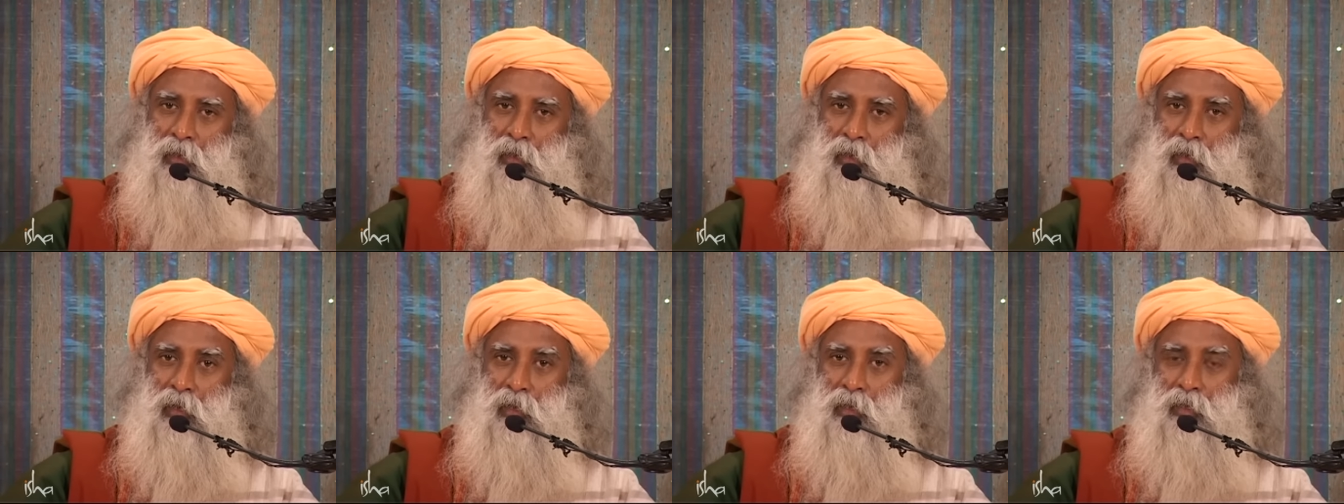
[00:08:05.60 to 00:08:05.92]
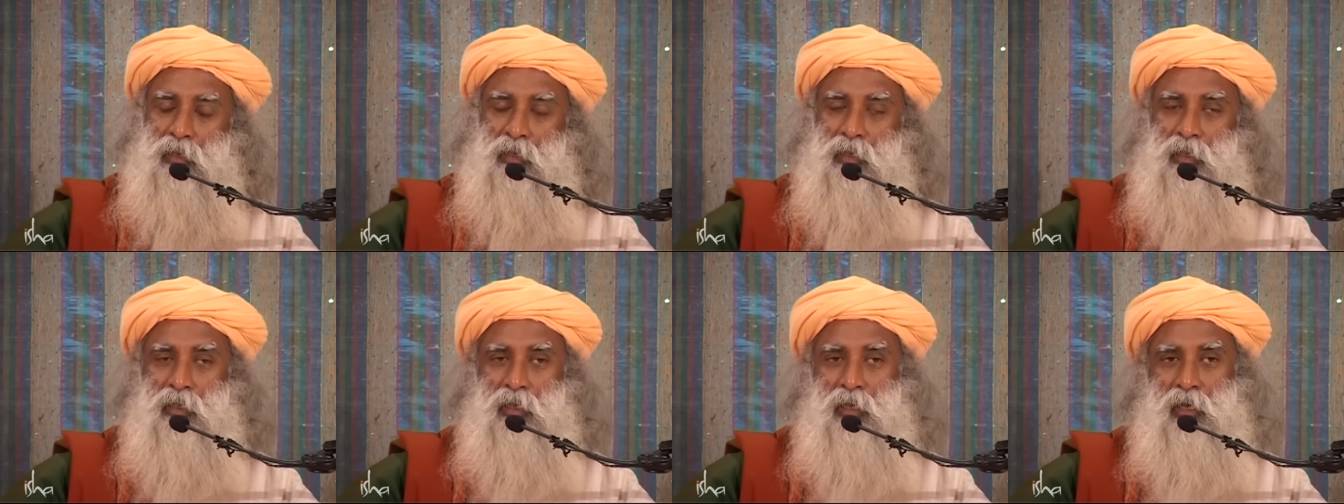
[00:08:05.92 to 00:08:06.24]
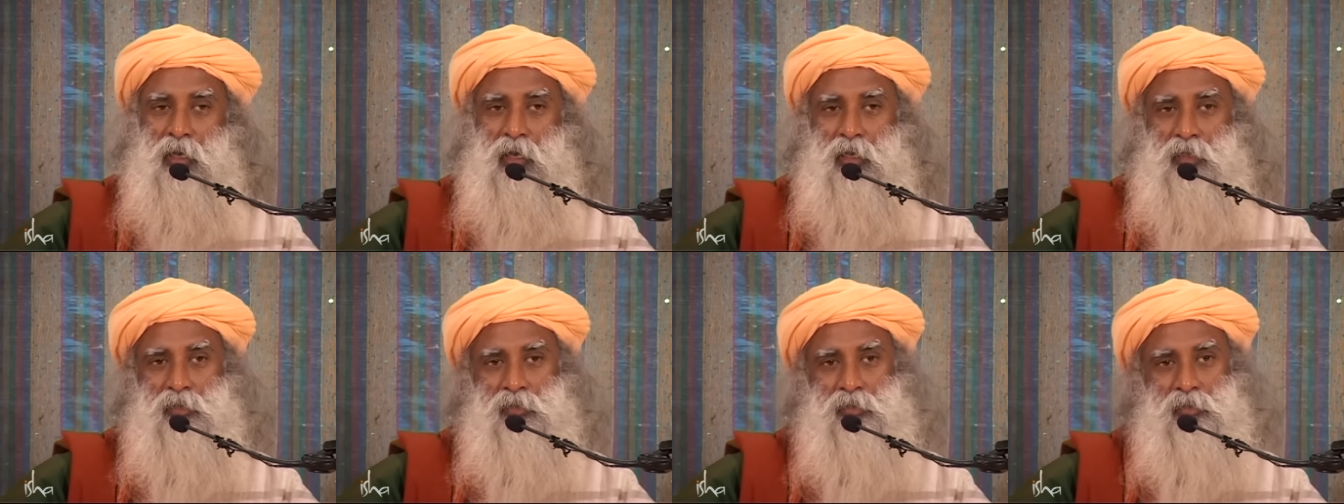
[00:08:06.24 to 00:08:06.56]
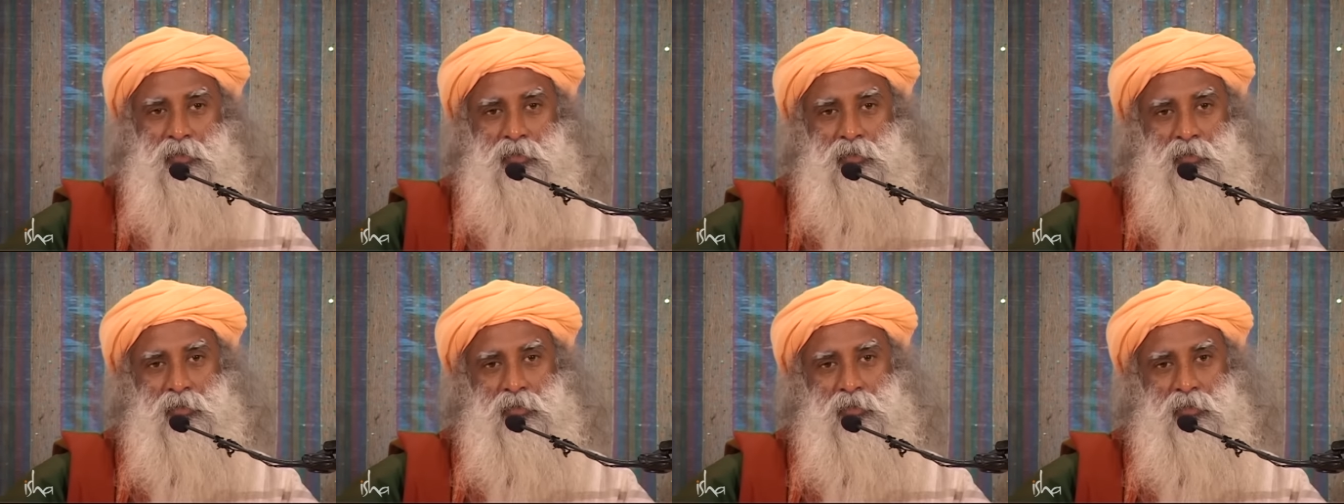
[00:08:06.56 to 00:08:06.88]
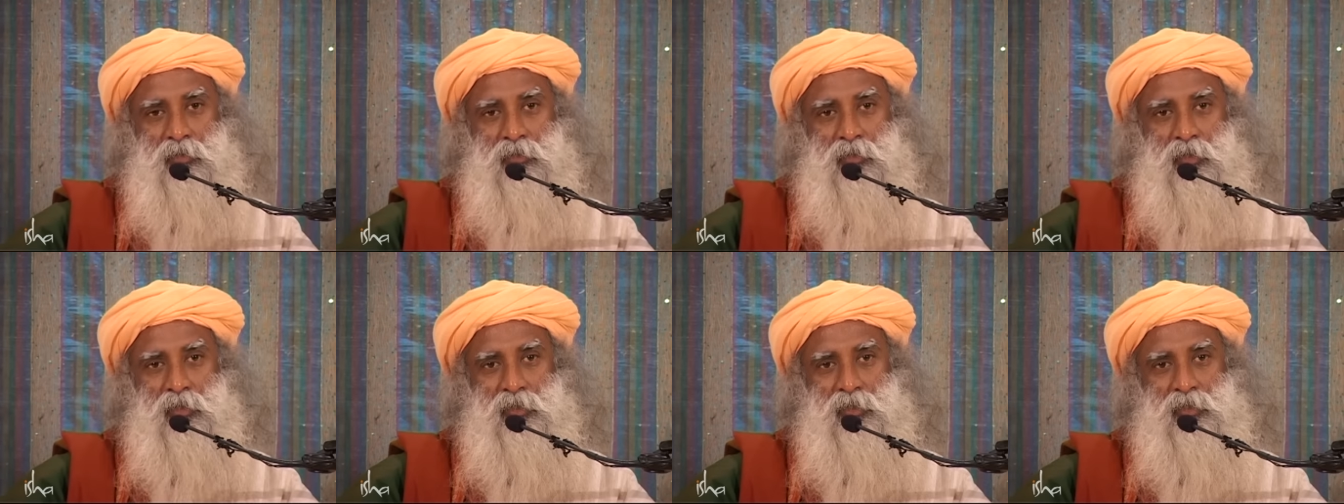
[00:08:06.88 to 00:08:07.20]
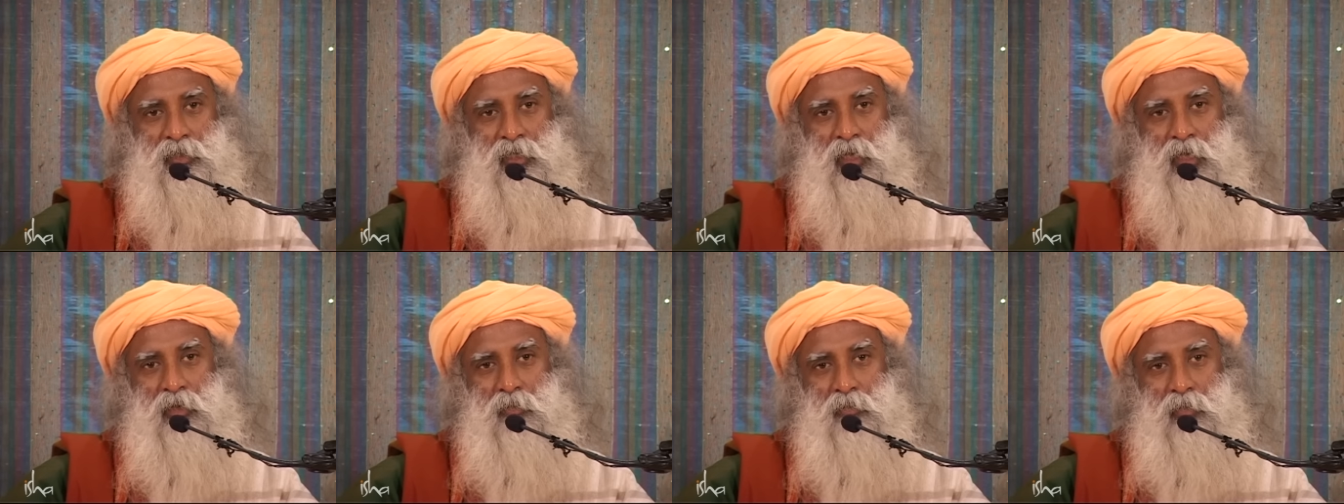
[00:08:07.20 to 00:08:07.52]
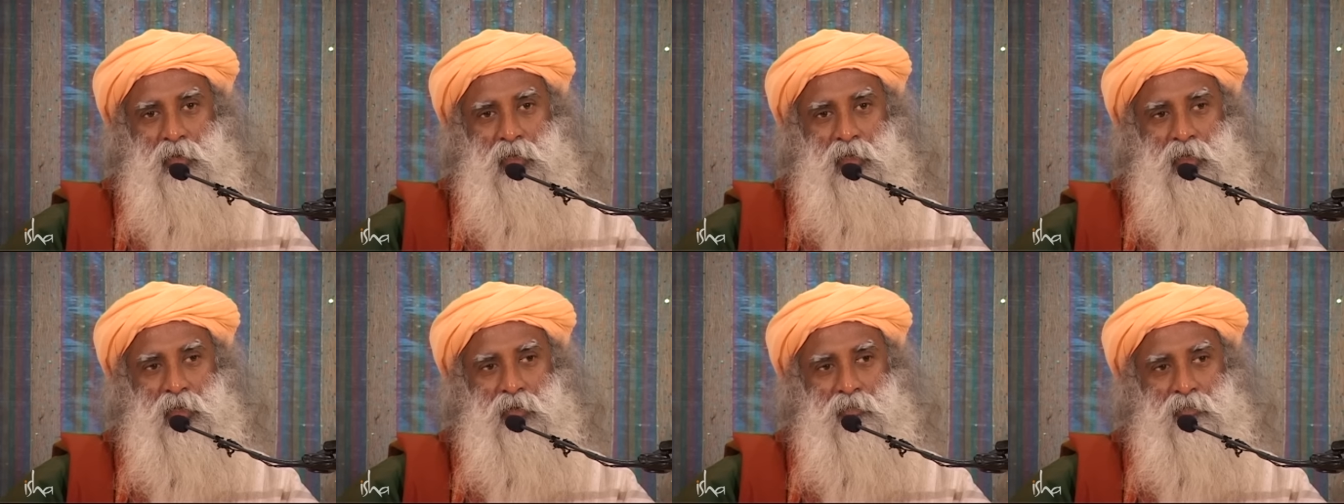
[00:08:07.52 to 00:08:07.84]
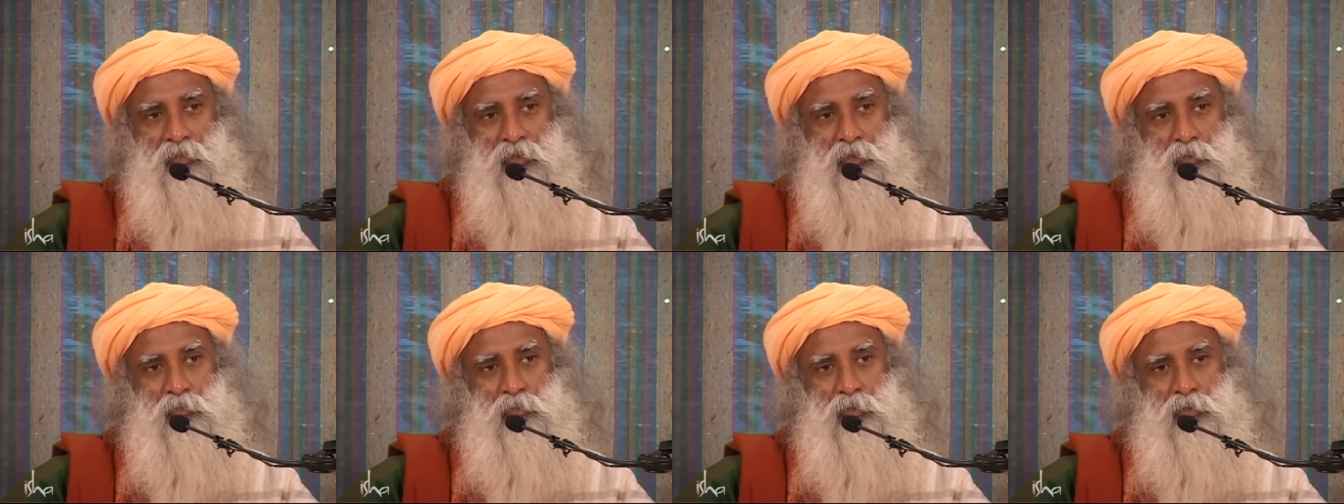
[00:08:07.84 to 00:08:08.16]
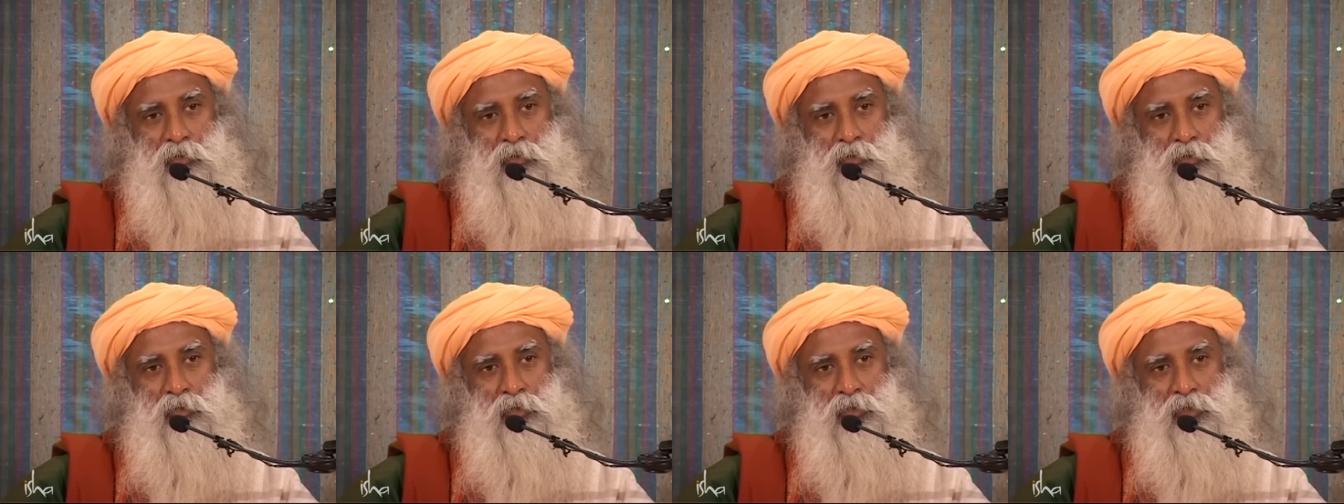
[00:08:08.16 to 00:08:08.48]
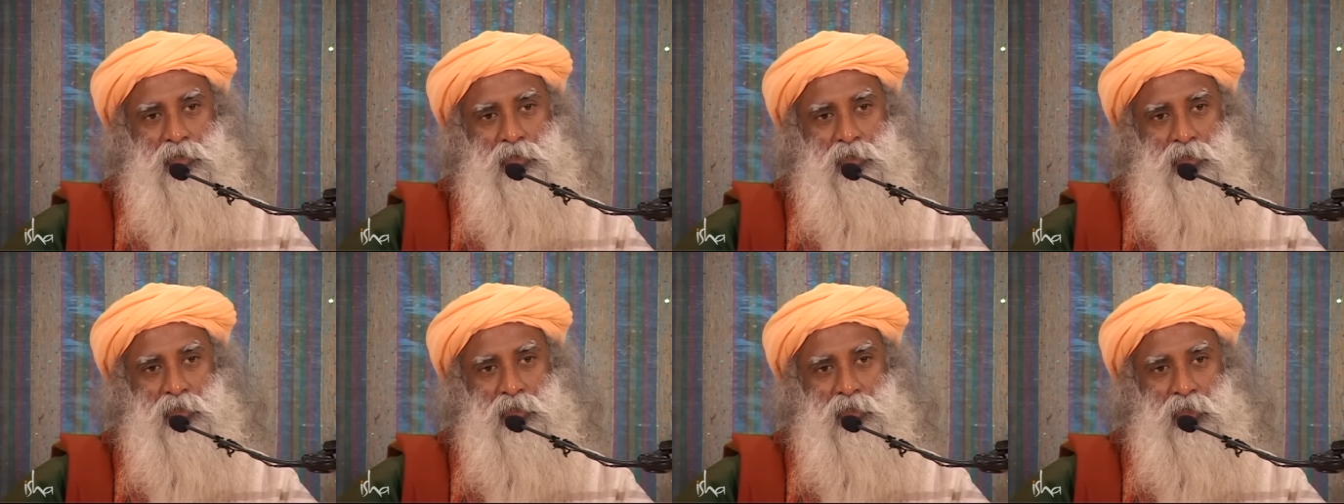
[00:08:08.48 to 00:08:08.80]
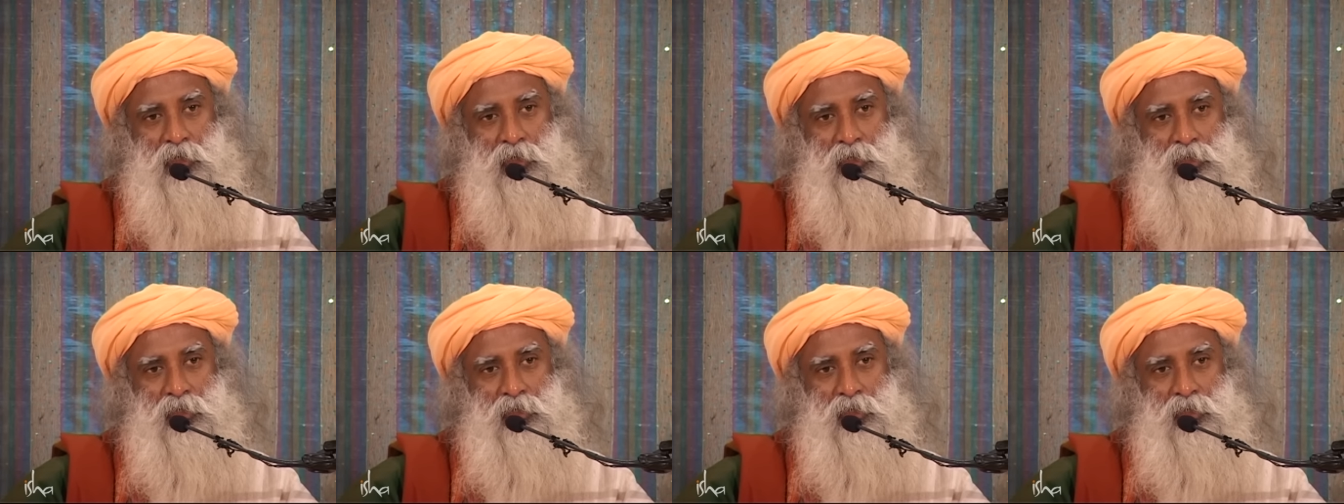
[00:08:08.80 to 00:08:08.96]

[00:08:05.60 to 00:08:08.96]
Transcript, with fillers: And he asks the same inevitable question,